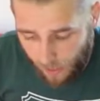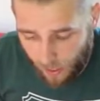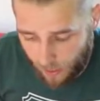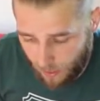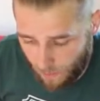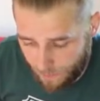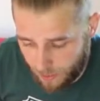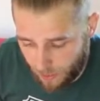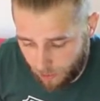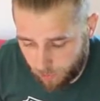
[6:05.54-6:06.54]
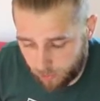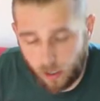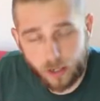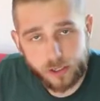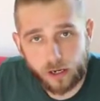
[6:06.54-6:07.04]
and then I
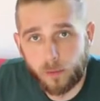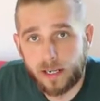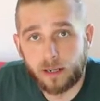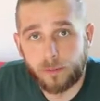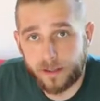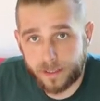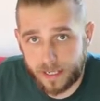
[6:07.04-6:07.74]
will show you a little bit of the